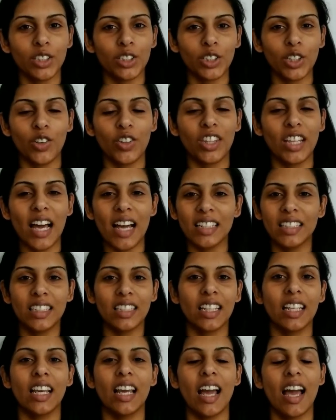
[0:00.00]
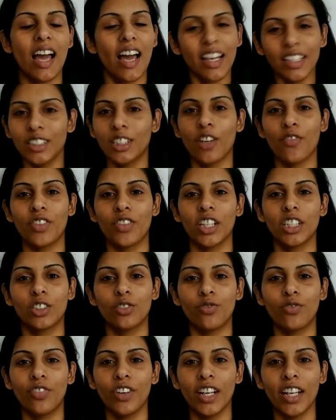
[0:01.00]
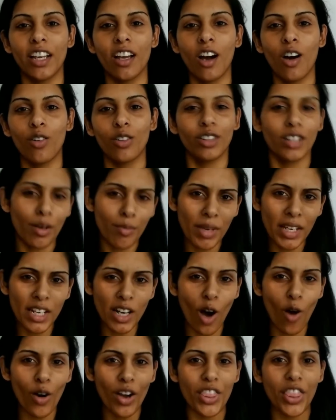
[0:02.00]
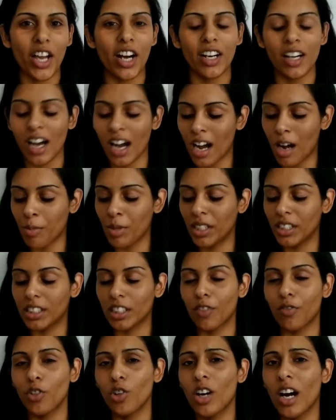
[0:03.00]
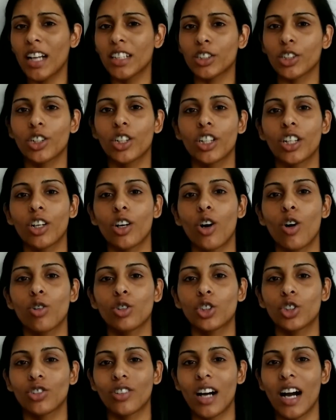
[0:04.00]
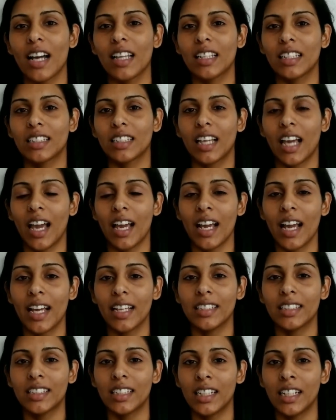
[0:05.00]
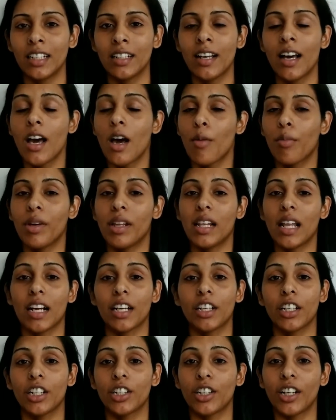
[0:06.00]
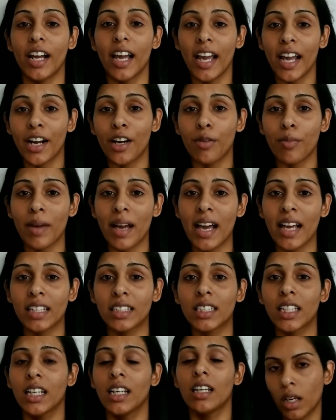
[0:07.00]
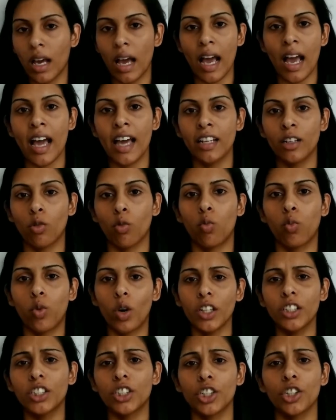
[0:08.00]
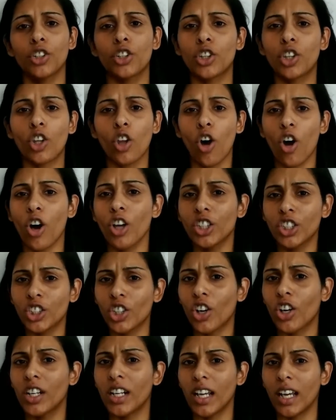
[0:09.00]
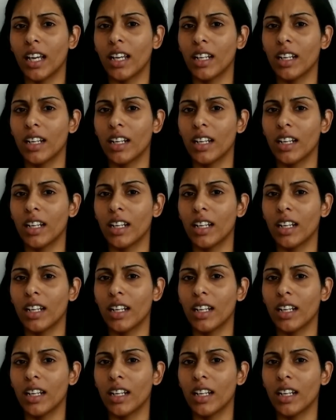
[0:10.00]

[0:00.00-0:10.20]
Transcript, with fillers: So that's the end of this video. Let me know in the comments if you guys are going to go try this K18 molecular hair mask and what's your thoughts on it?